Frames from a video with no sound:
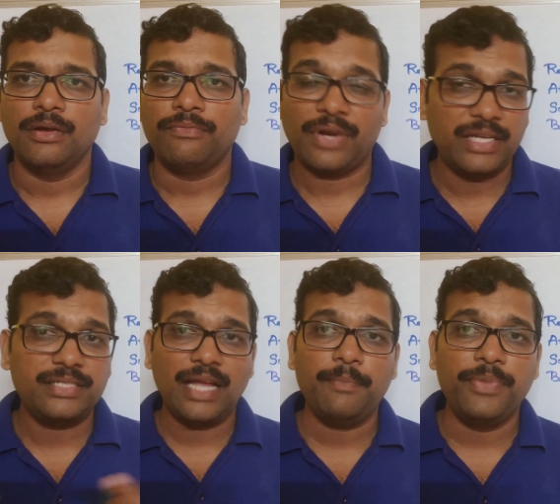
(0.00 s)
For
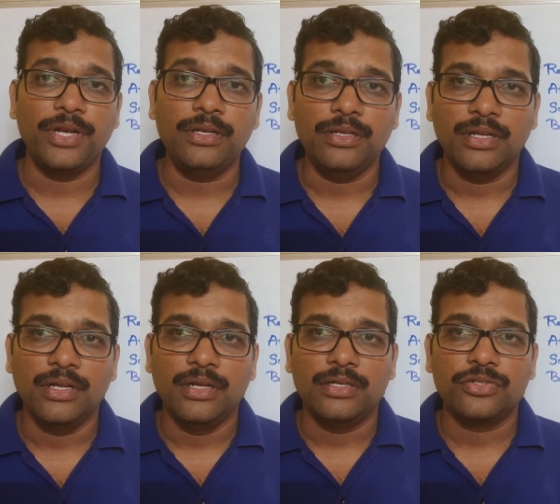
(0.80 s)
example,
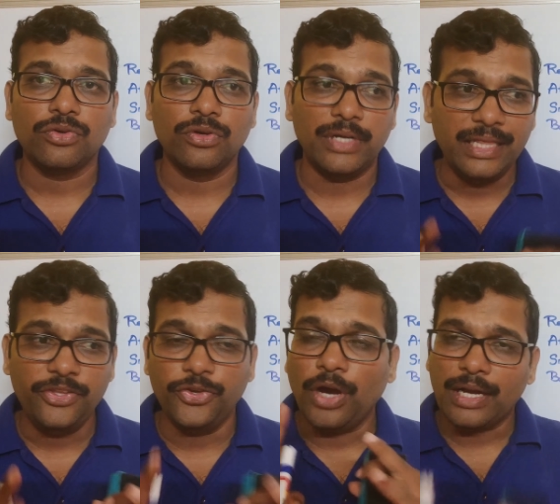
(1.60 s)
so
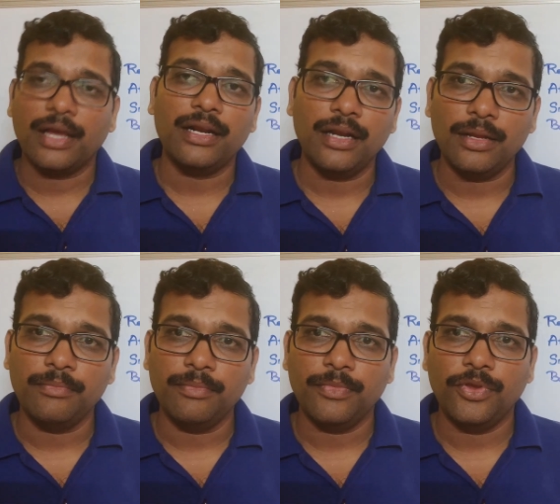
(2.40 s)
in your
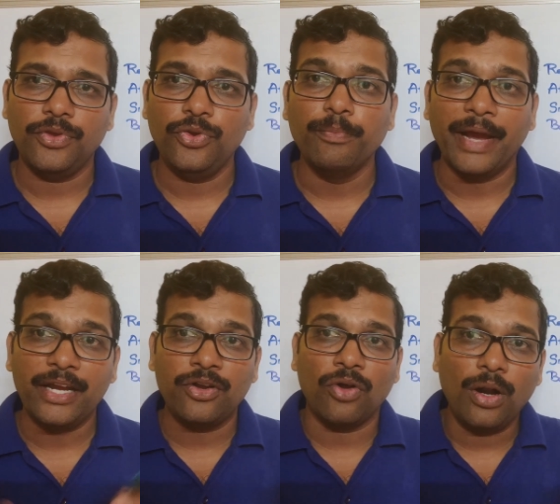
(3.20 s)
curriculum, you
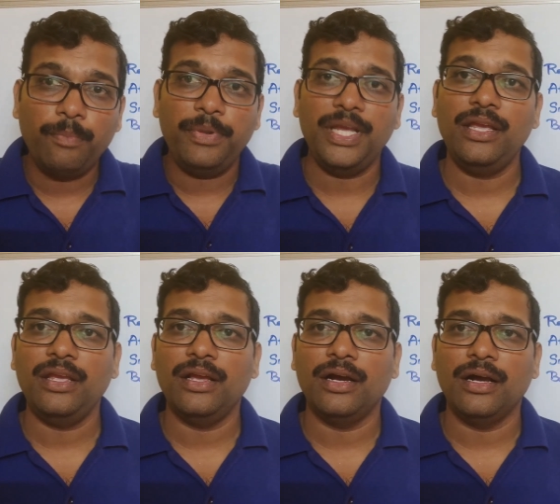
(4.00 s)
might not be